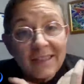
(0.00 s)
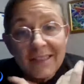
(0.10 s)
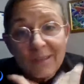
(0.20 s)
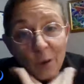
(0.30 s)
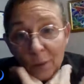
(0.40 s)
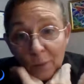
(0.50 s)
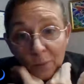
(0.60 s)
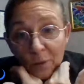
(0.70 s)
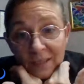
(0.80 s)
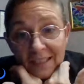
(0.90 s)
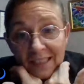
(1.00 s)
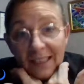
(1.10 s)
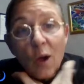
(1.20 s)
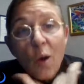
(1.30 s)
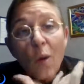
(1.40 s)
this Durban
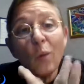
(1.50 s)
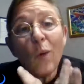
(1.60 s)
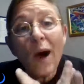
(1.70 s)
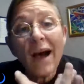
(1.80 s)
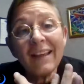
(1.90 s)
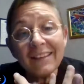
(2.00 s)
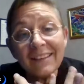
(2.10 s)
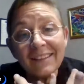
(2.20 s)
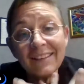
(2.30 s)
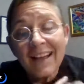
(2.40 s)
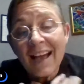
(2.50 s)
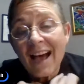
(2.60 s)
poison while